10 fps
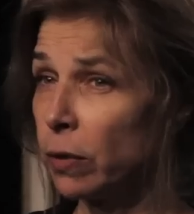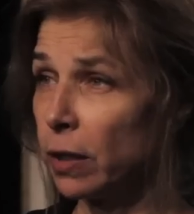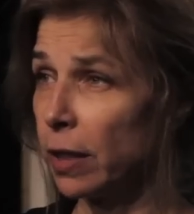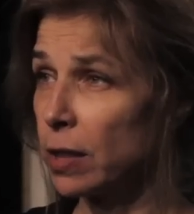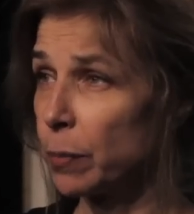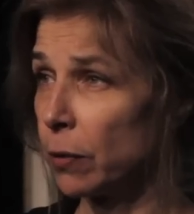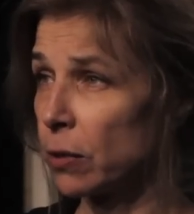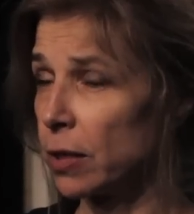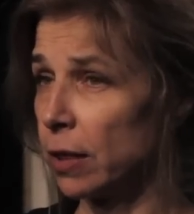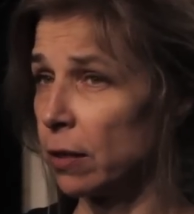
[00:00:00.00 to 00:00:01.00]
really get his
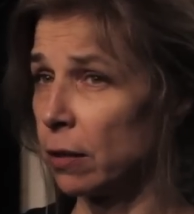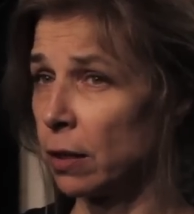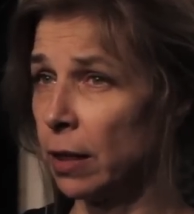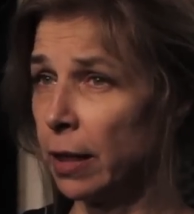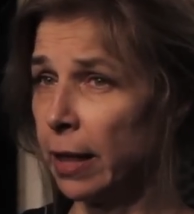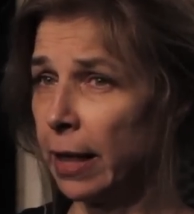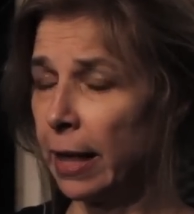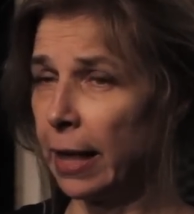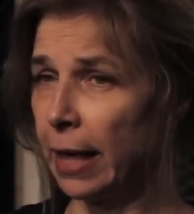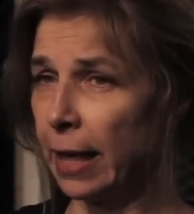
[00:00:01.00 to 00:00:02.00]
books here.
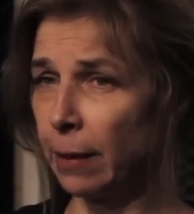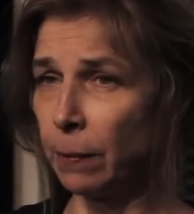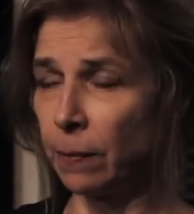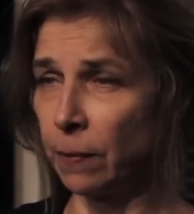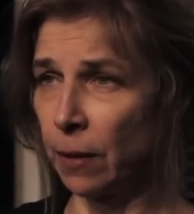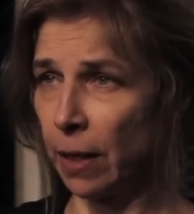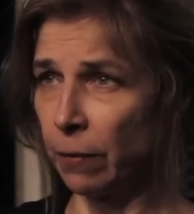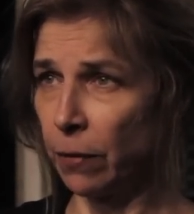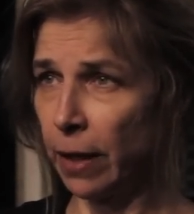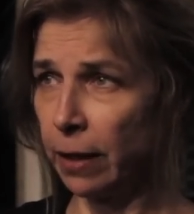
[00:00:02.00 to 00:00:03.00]
And
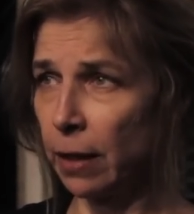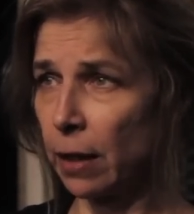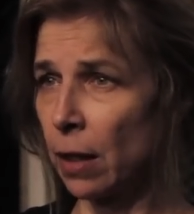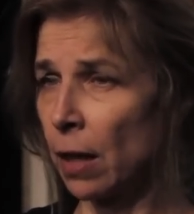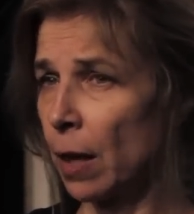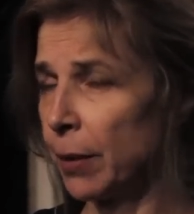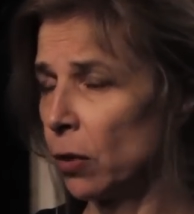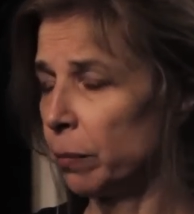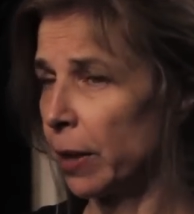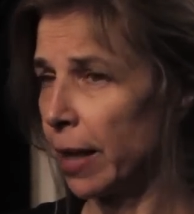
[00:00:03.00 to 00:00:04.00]
and finally, a company
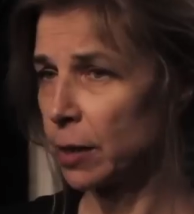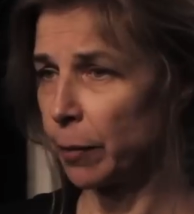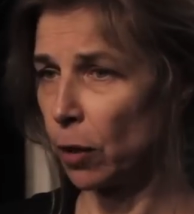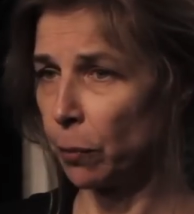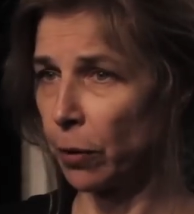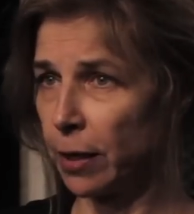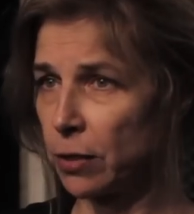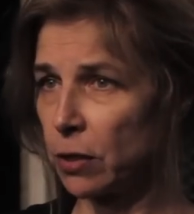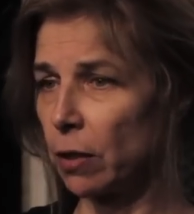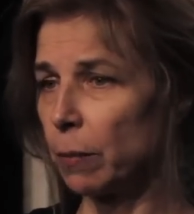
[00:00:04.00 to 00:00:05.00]
called Black Sparrow
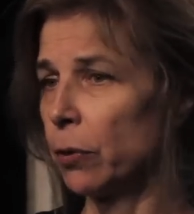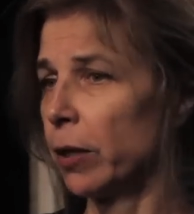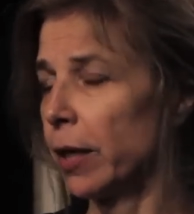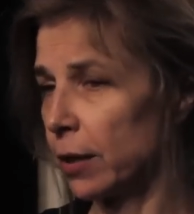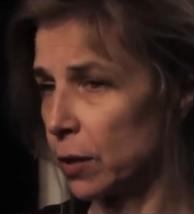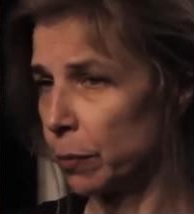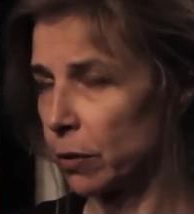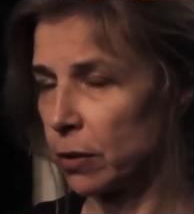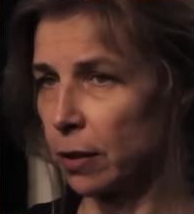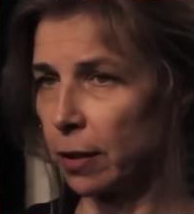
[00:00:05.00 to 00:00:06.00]
Press started putting out his
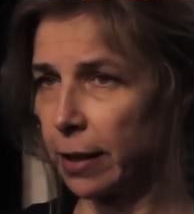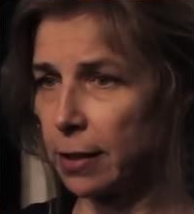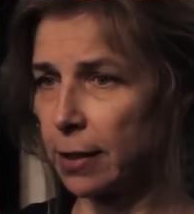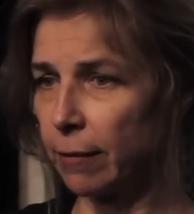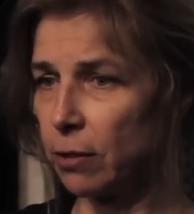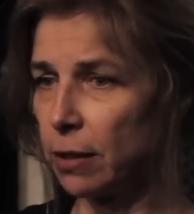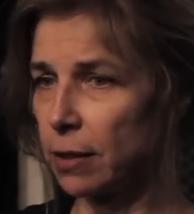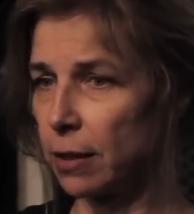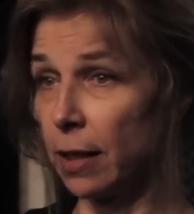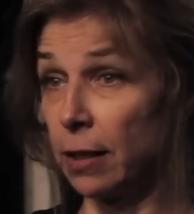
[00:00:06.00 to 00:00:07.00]
books in the late
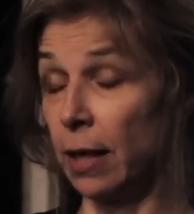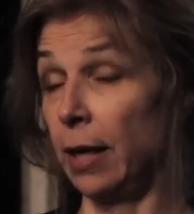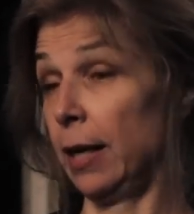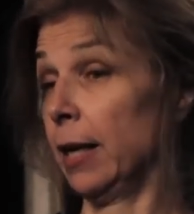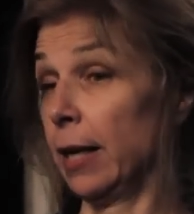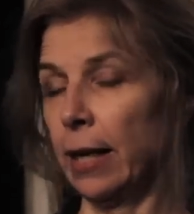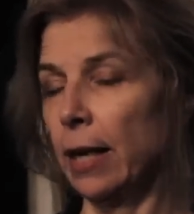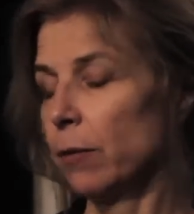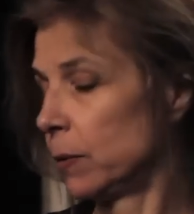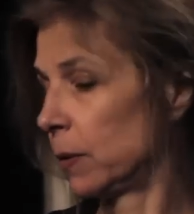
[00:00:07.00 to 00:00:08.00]
70s, and I
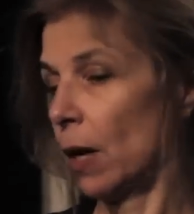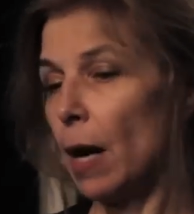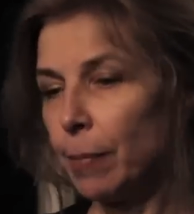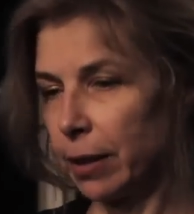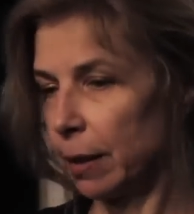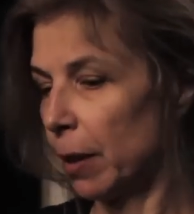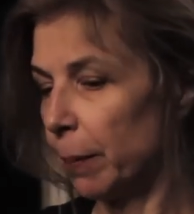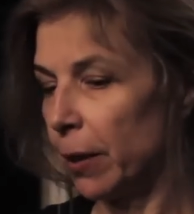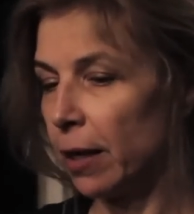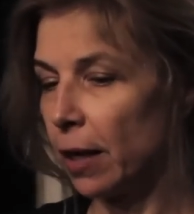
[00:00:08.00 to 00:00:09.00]
and I was gobbling them
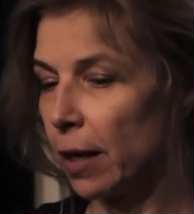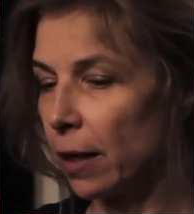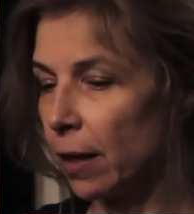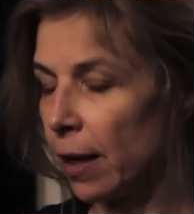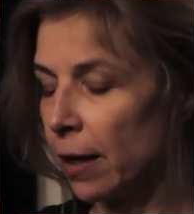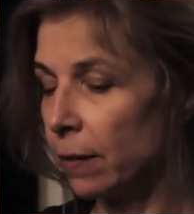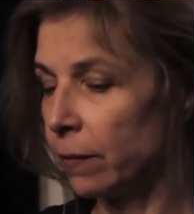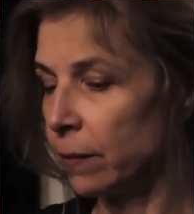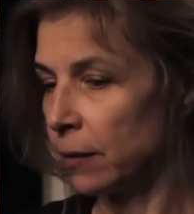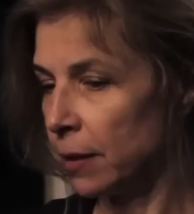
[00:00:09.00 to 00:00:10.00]
up. And I and
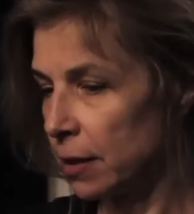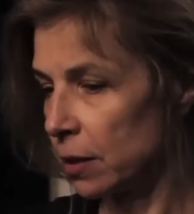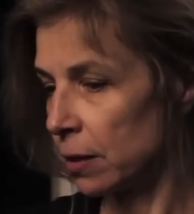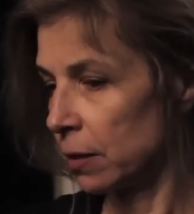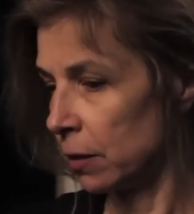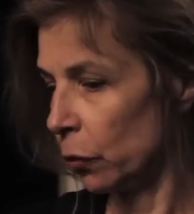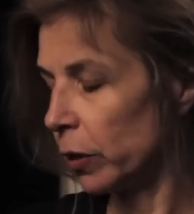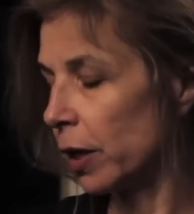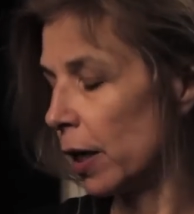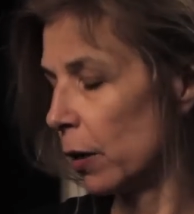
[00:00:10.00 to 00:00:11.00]
this You
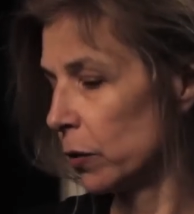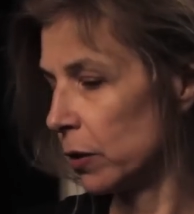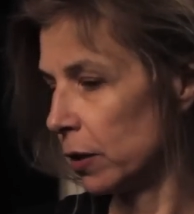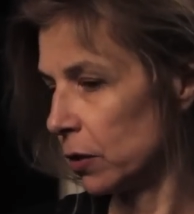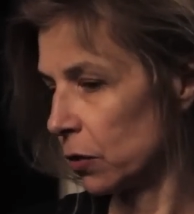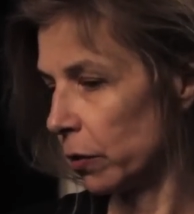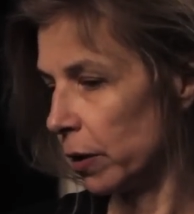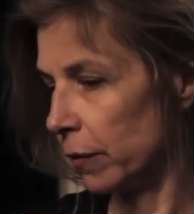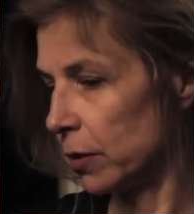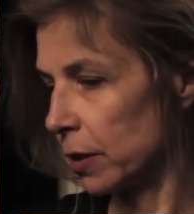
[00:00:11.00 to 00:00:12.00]
Are Not I was in a
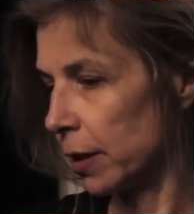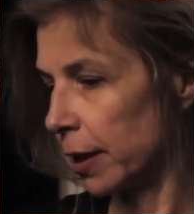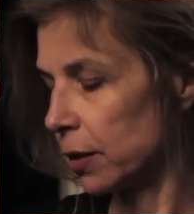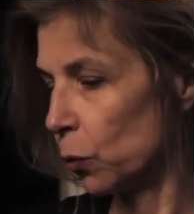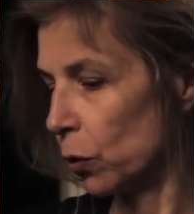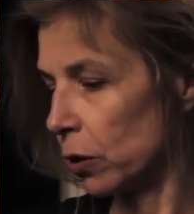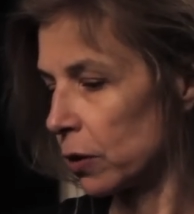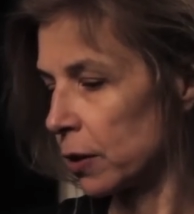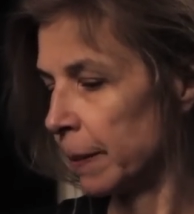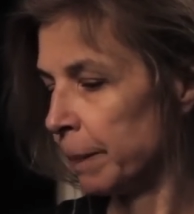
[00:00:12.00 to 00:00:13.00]
story of his collected
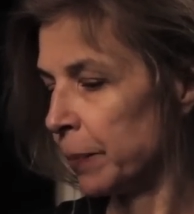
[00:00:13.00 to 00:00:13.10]
works,